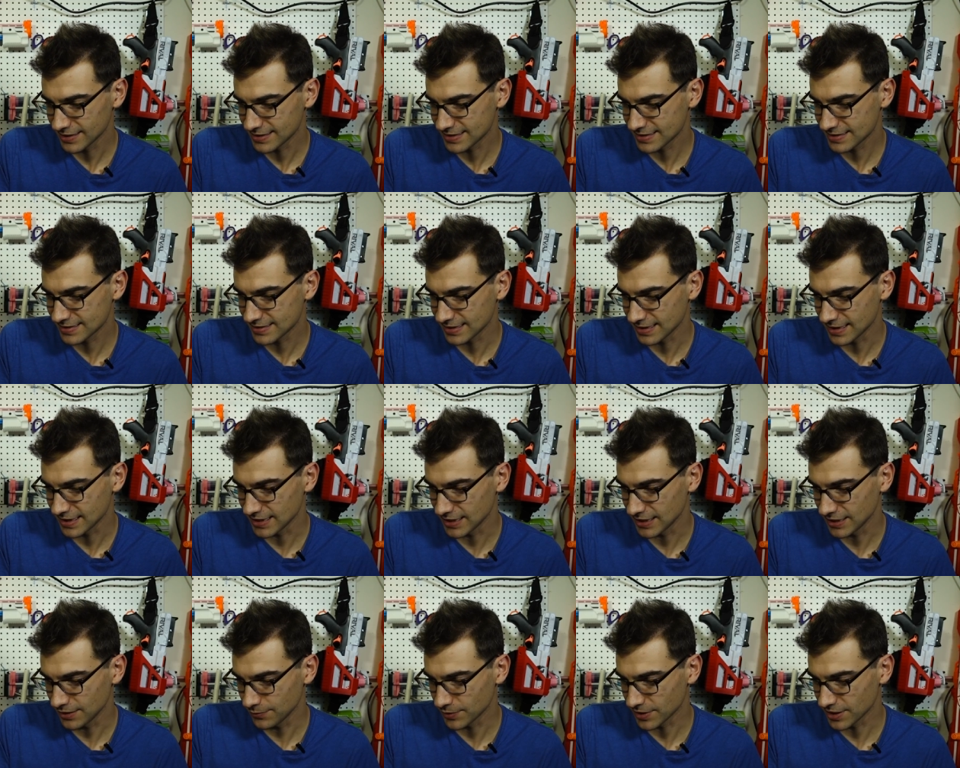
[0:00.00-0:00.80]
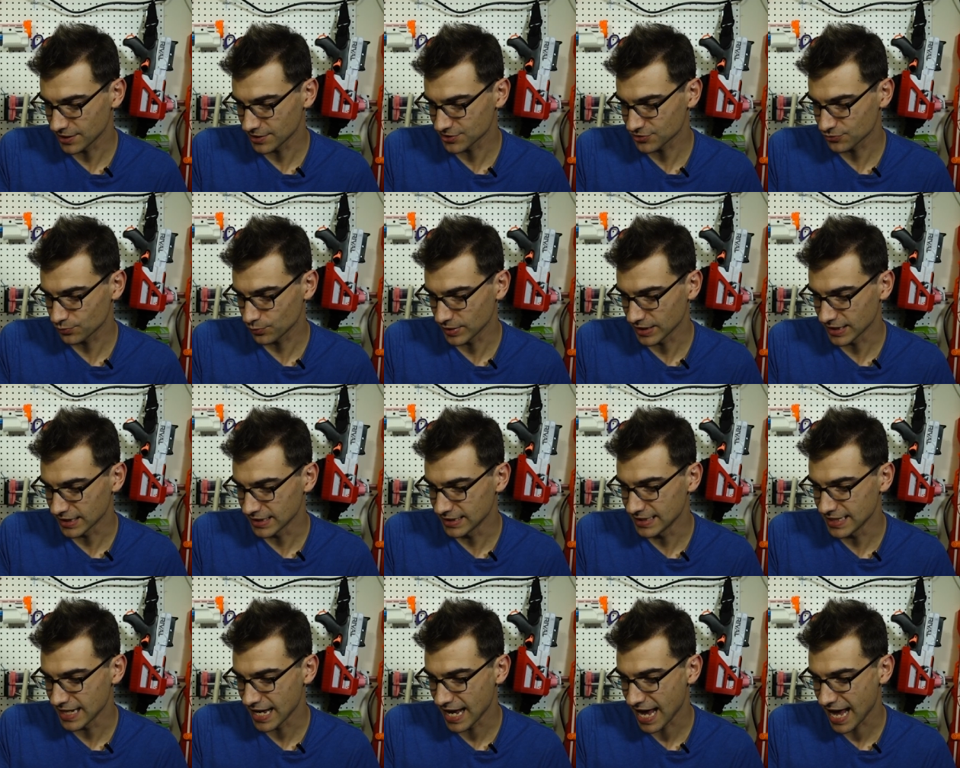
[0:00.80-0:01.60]
Let's see what else we
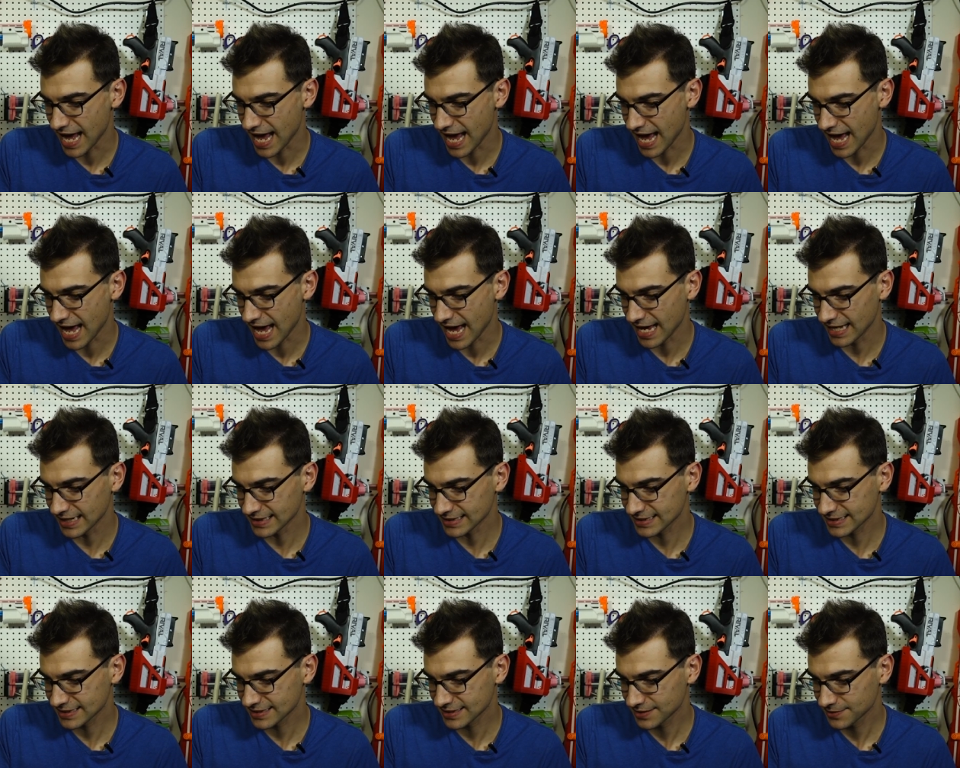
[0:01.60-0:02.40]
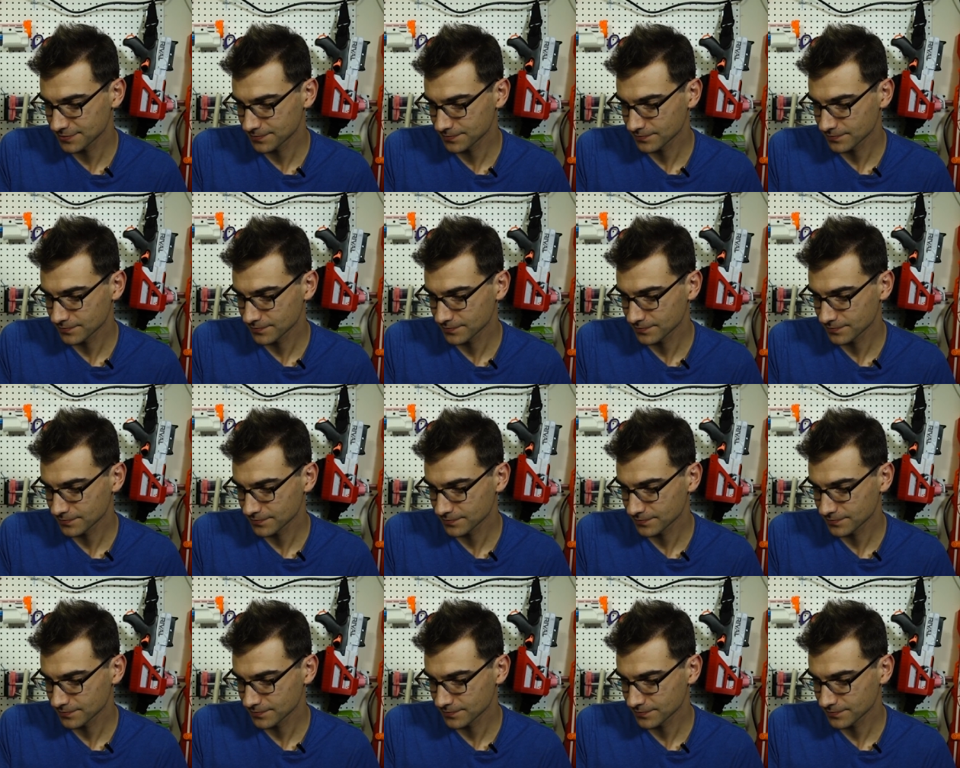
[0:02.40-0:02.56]
got.